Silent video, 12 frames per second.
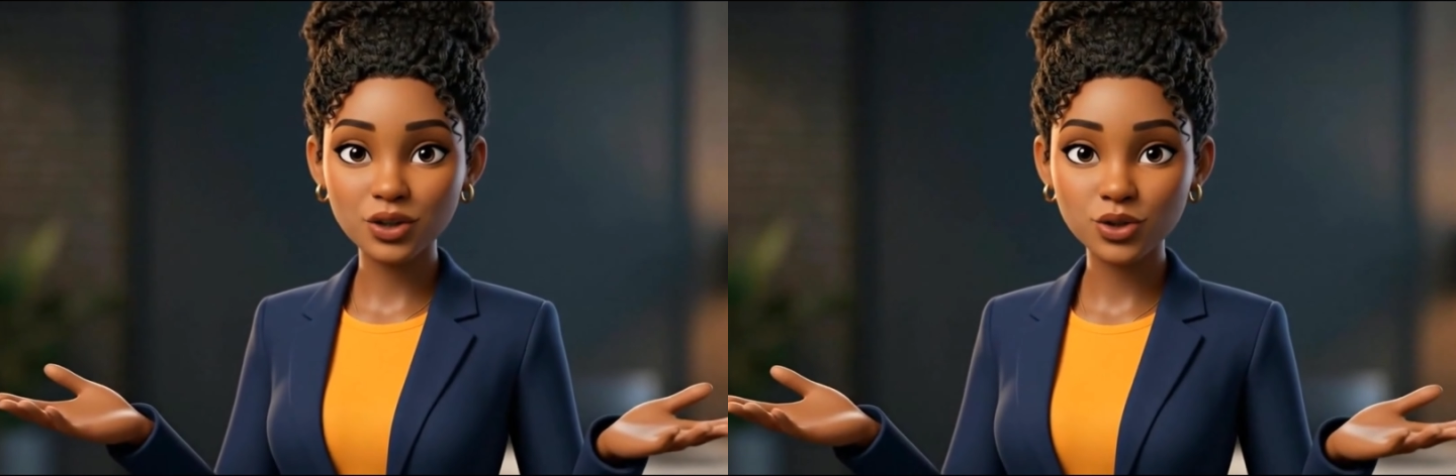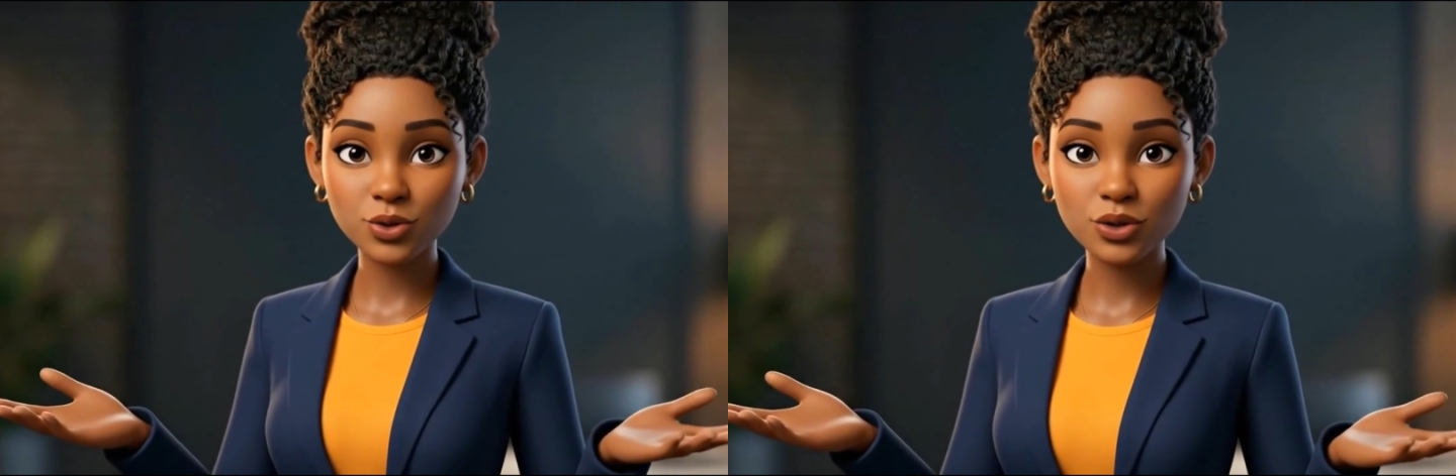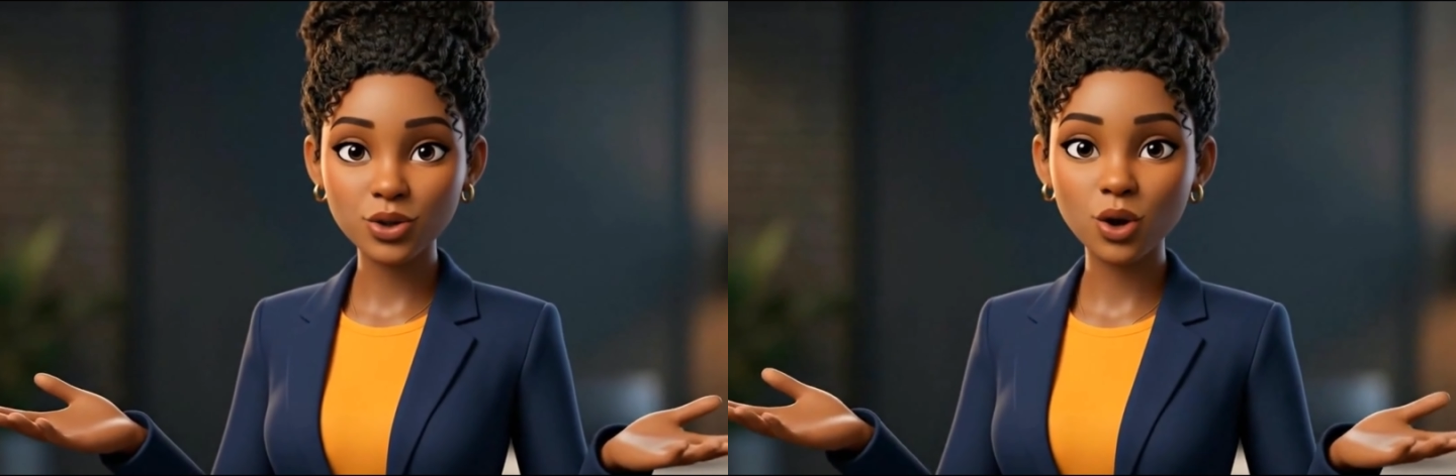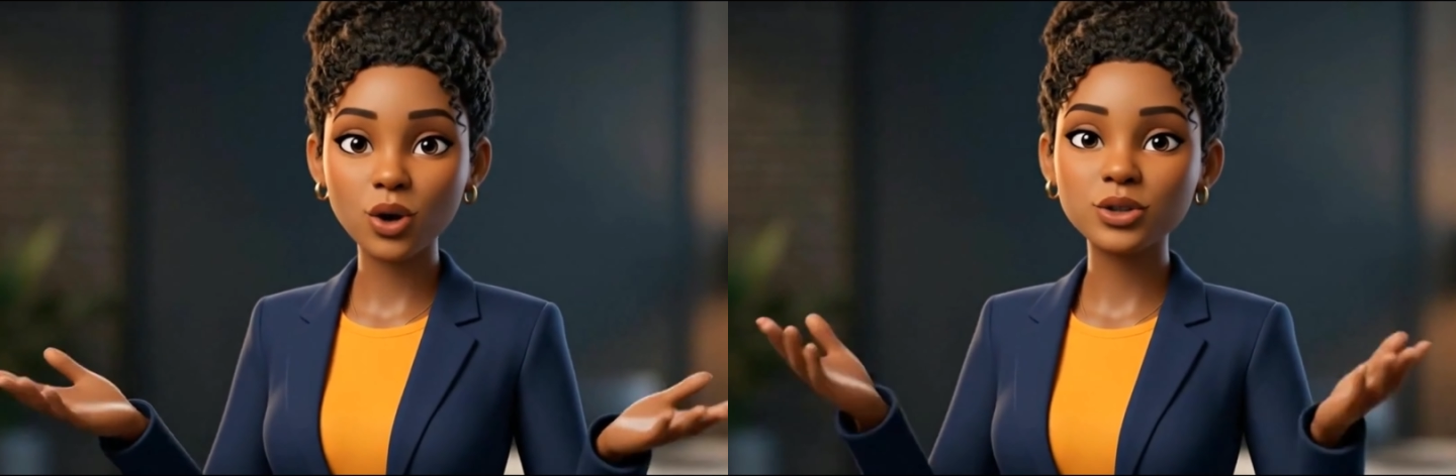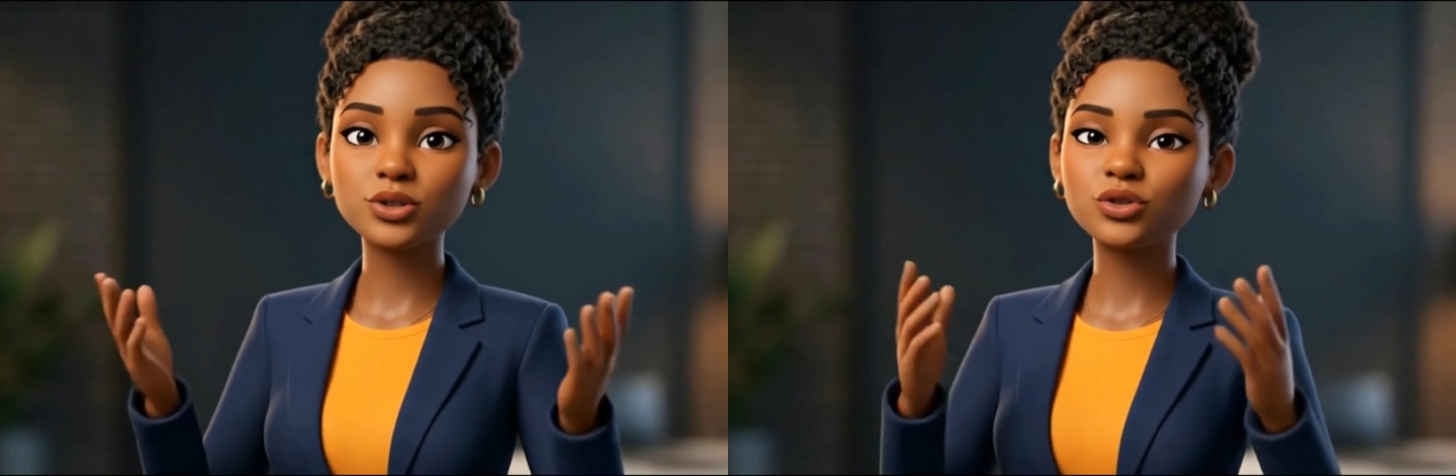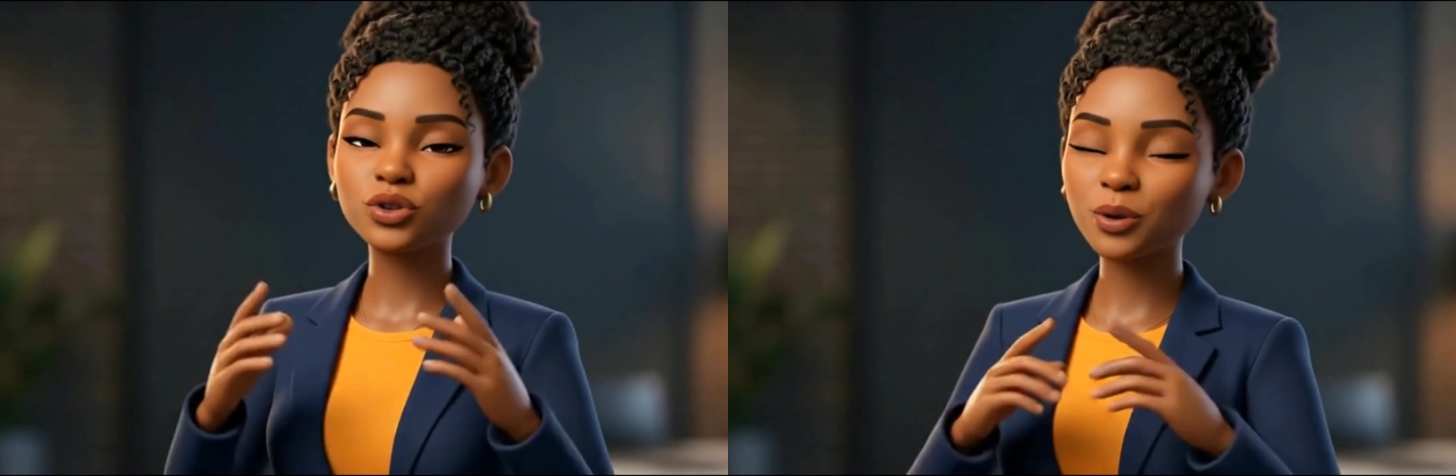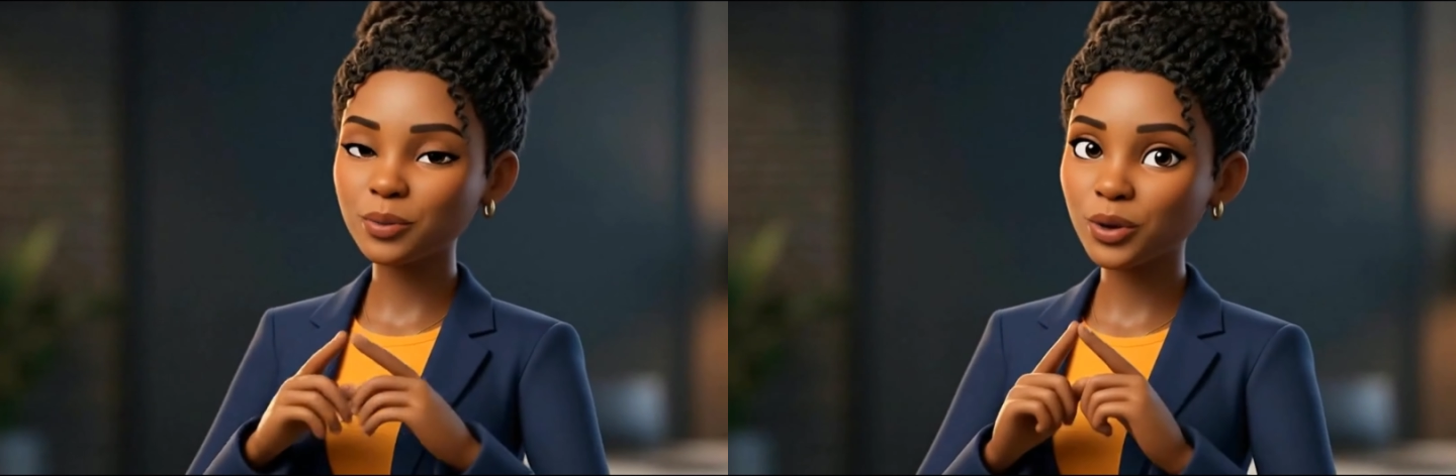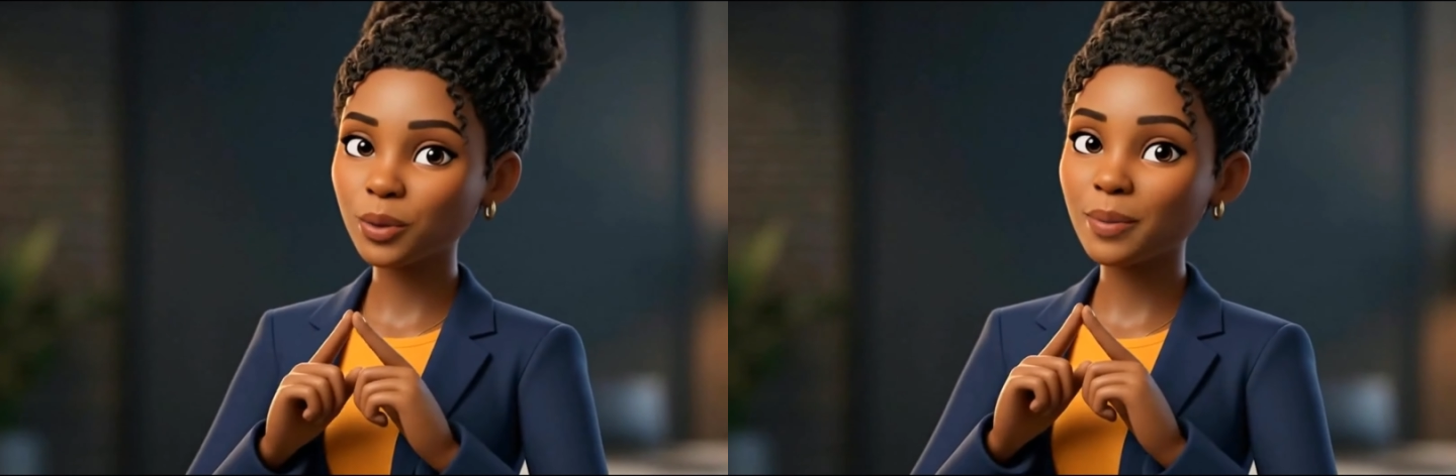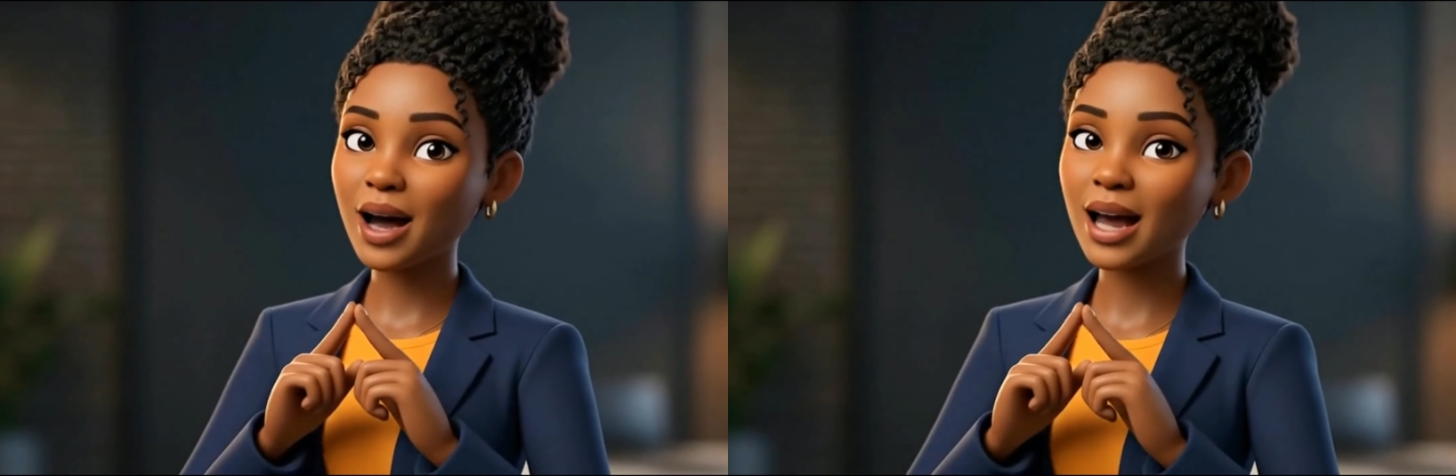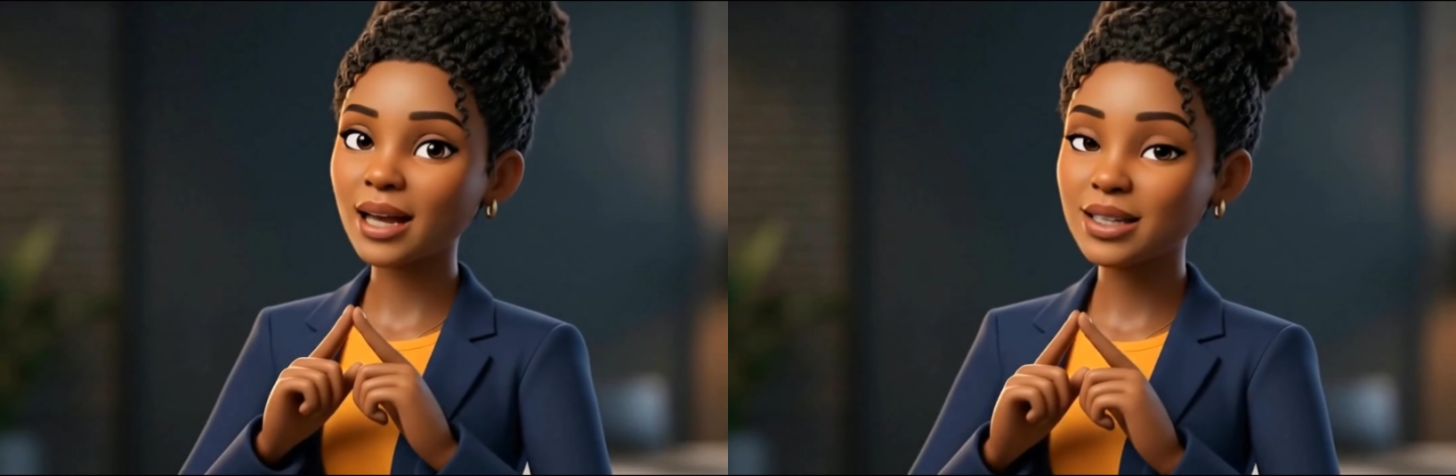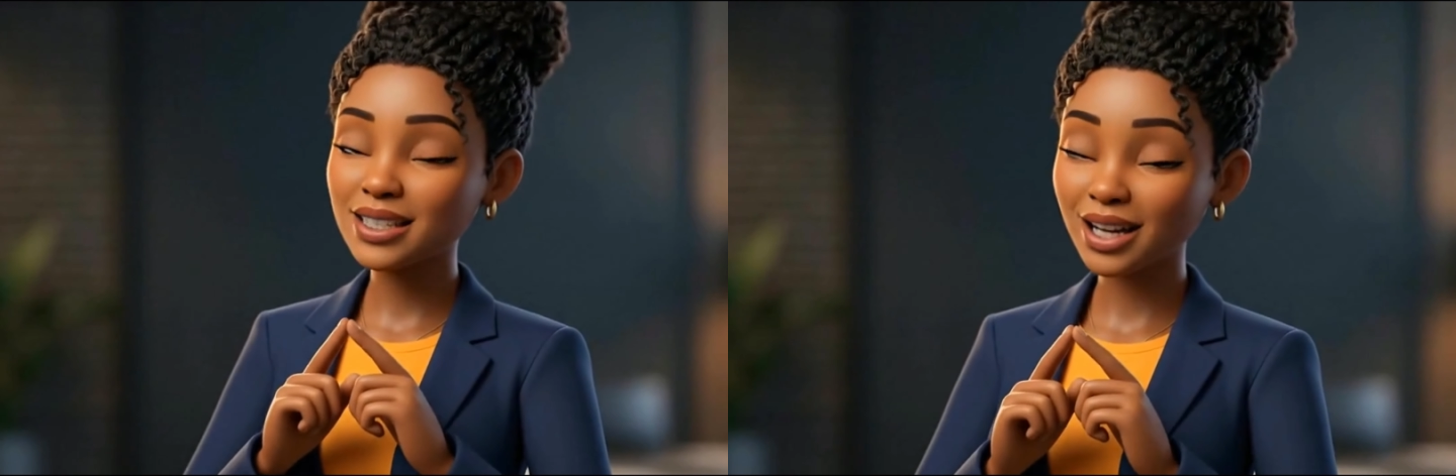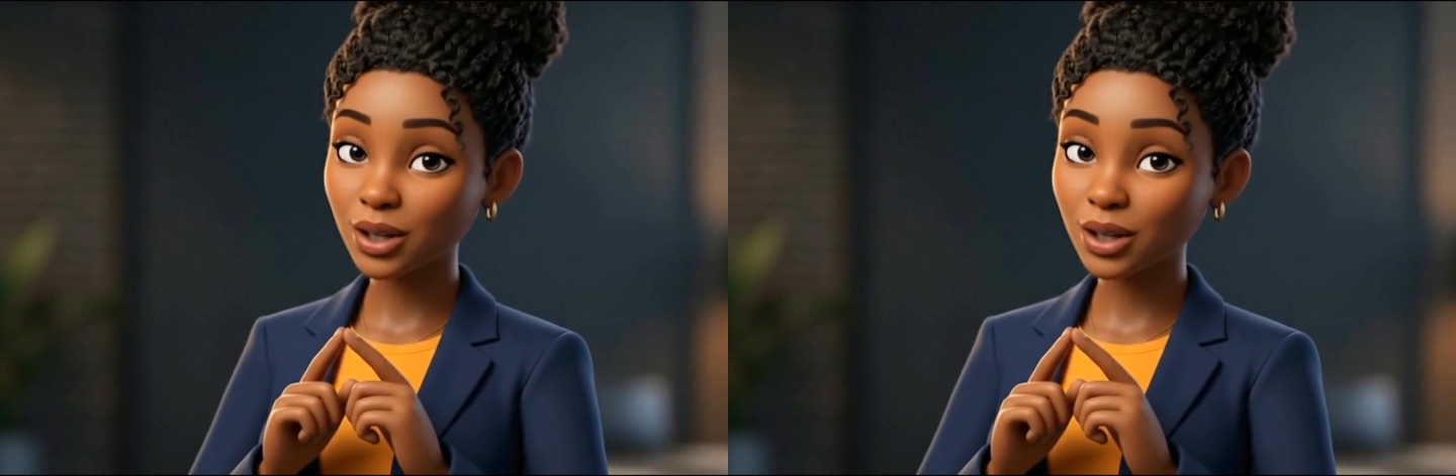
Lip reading: Do not drop your bags